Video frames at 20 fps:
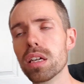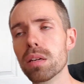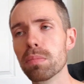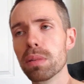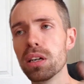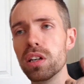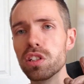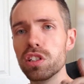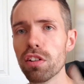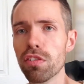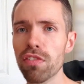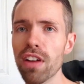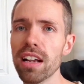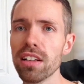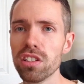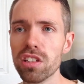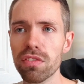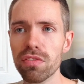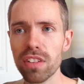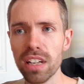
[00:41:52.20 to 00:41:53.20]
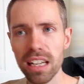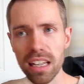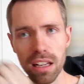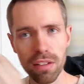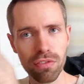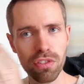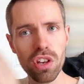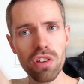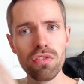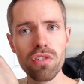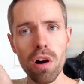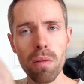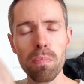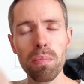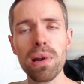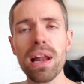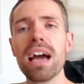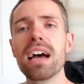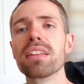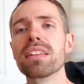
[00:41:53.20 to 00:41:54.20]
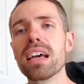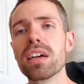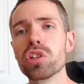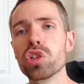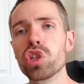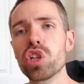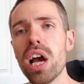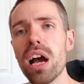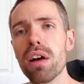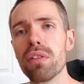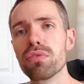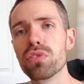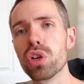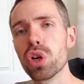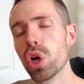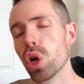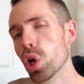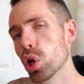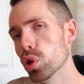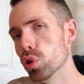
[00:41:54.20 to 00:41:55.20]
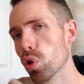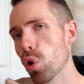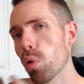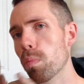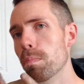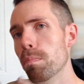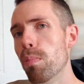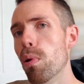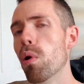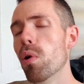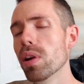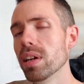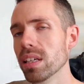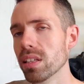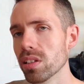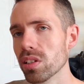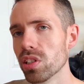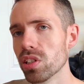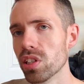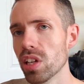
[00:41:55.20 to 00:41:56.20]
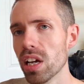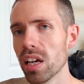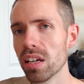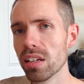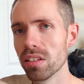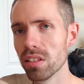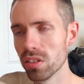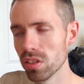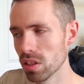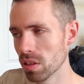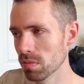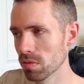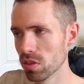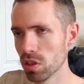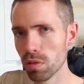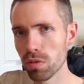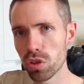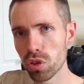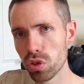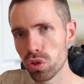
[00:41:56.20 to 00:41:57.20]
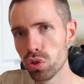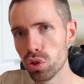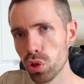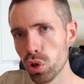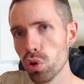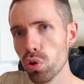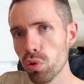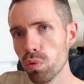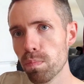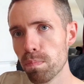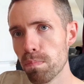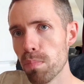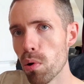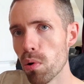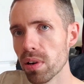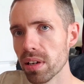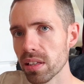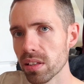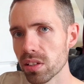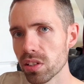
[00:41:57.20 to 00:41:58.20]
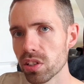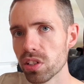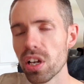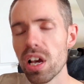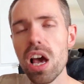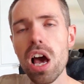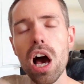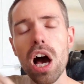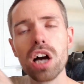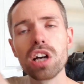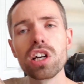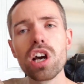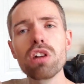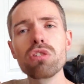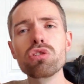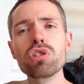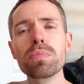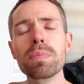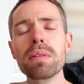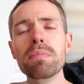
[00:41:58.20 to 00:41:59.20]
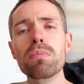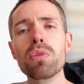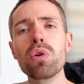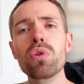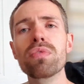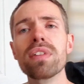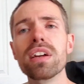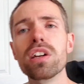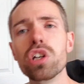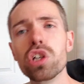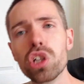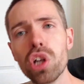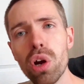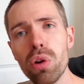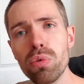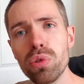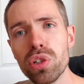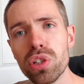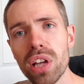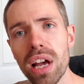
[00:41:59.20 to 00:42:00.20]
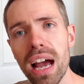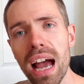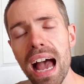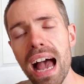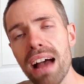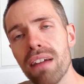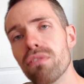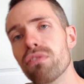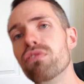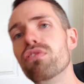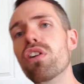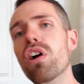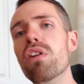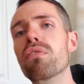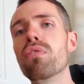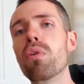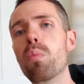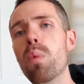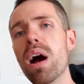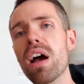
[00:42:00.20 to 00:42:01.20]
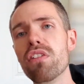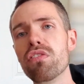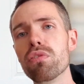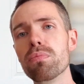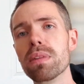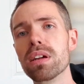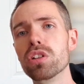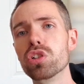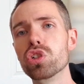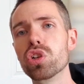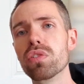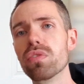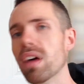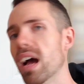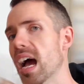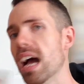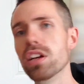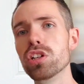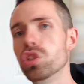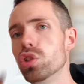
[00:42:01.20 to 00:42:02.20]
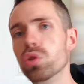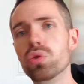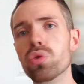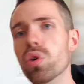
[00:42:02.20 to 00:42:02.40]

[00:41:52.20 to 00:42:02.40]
because effectively, if you've got play on that shaft, your points, the 2 points, are going to be moving closer and further away from each other as you're